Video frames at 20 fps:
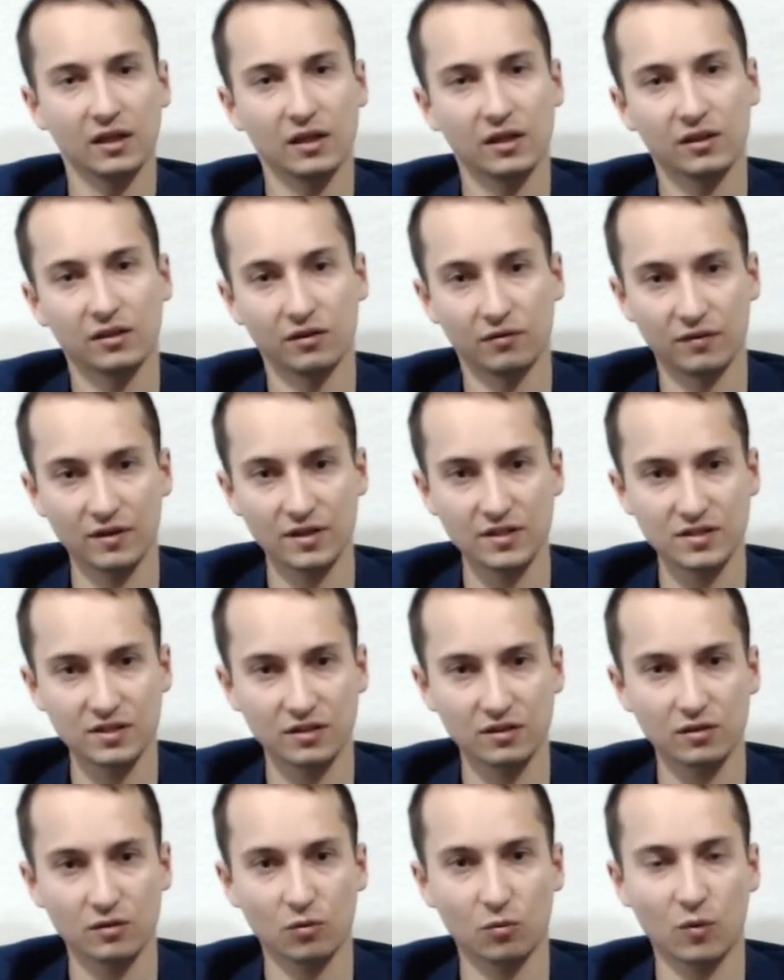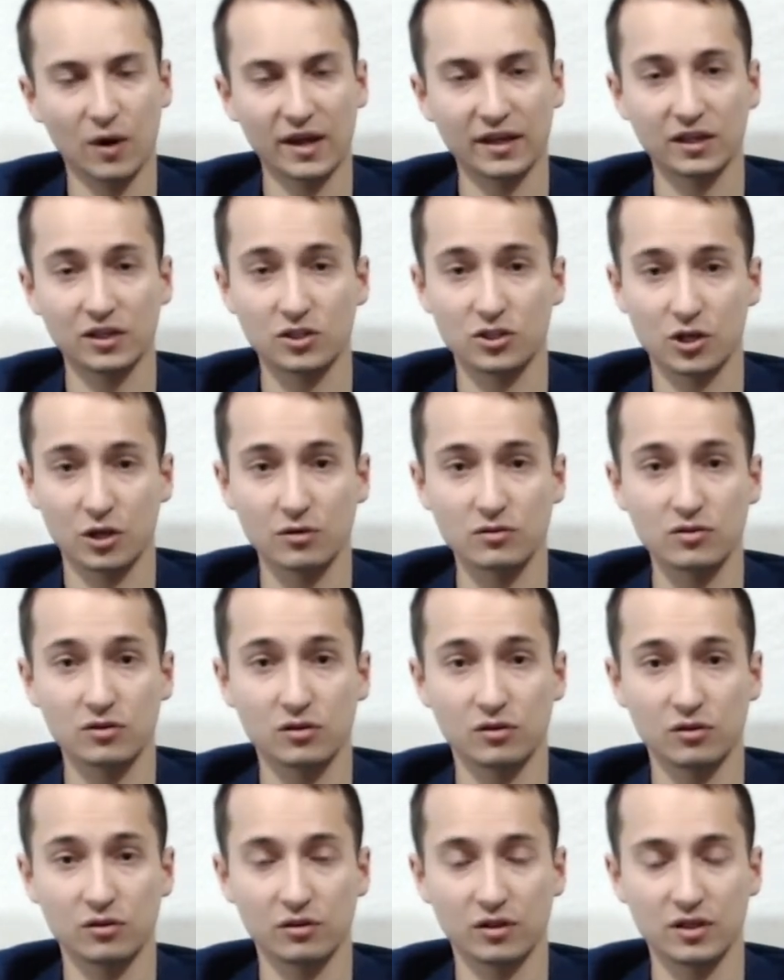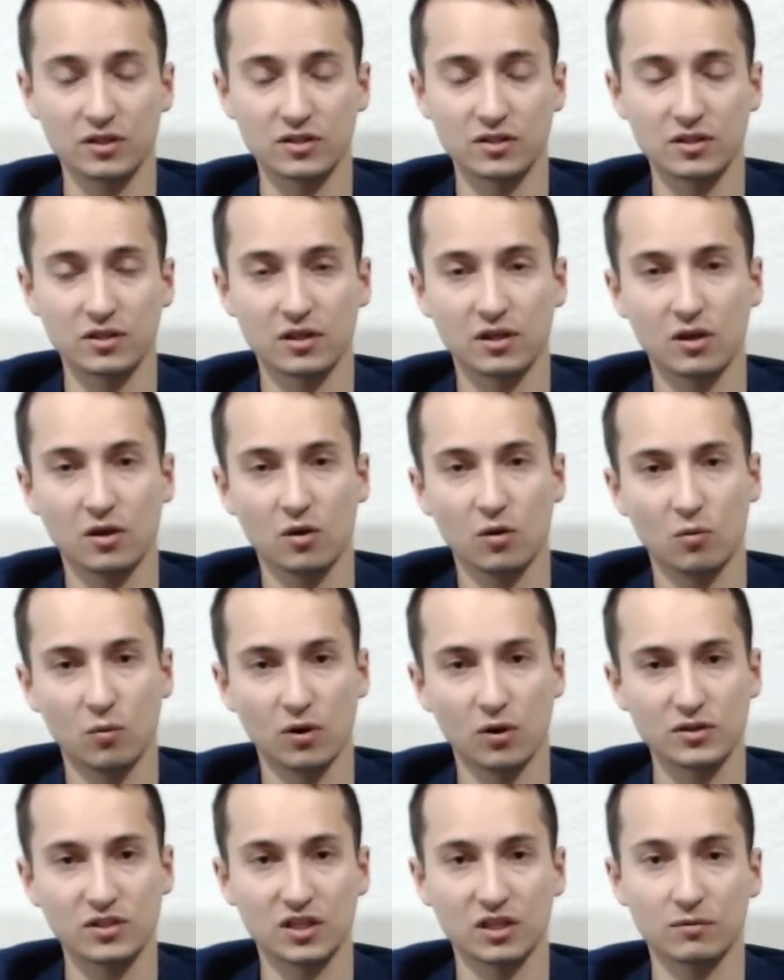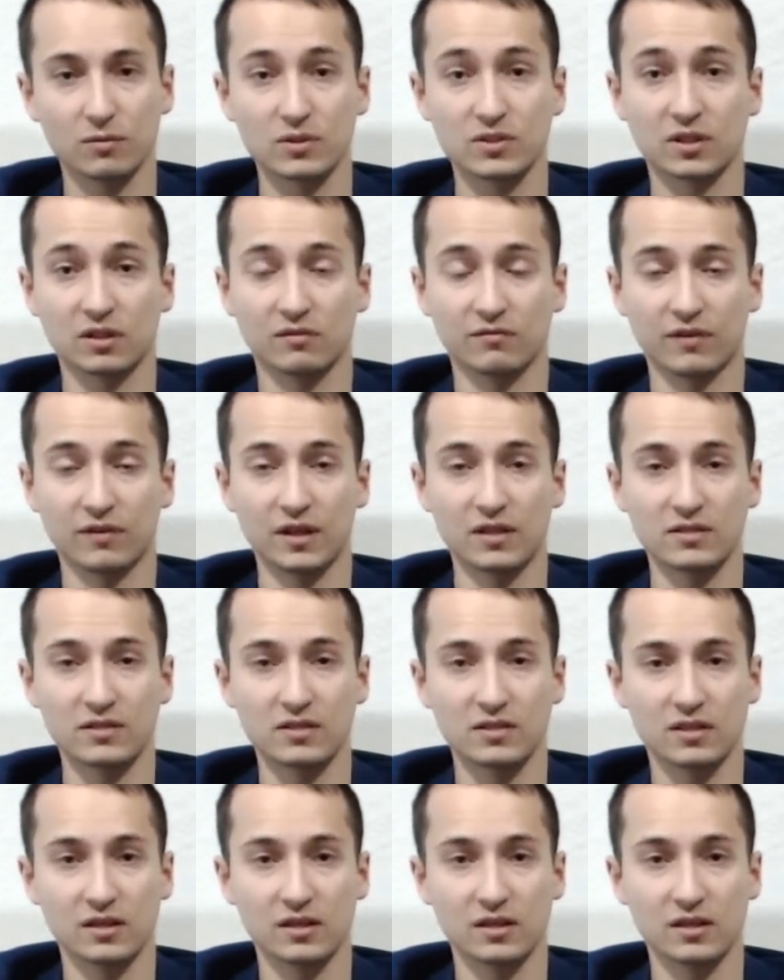The reason why he chose to do this was he was convinced